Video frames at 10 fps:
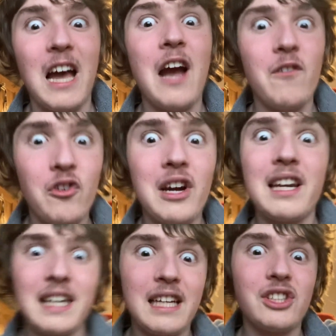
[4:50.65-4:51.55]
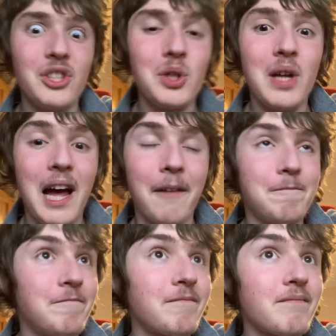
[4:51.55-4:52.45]
I really need to do that.
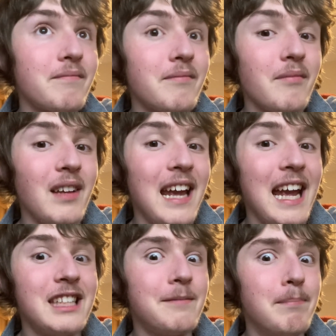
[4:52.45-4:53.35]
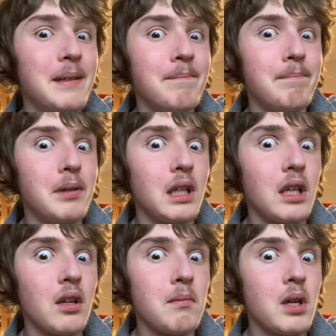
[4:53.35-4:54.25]
It's been
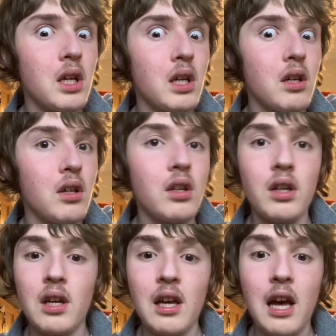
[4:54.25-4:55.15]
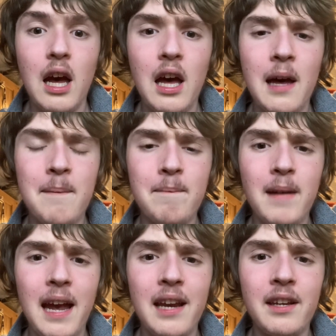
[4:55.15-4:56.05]
bugging me. Um,
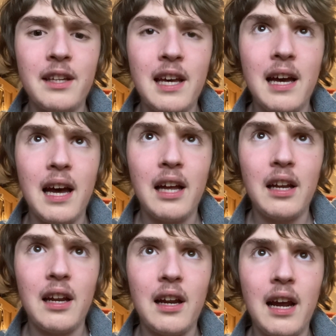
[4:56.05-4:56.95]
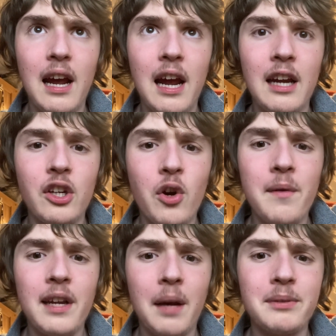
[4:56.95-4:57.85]
and yeah. And
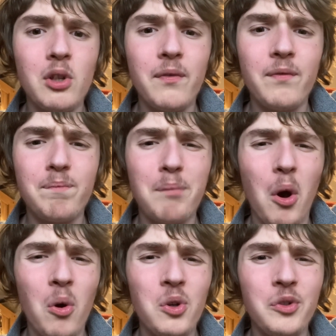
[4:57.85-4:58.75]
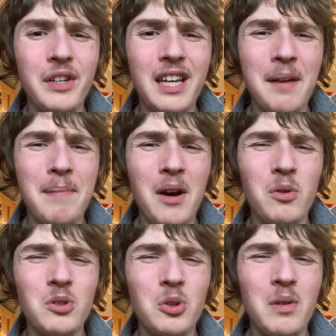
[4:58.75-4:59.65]
currently, I'm still pondering
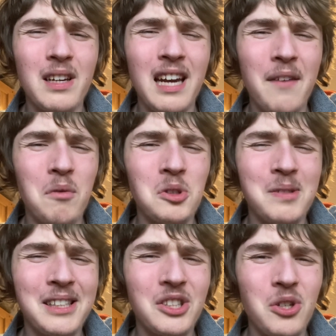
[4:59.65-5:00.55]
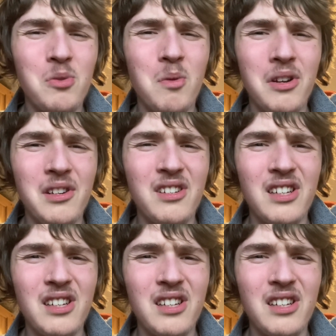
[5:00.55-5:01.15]
about doing an F1 22 one.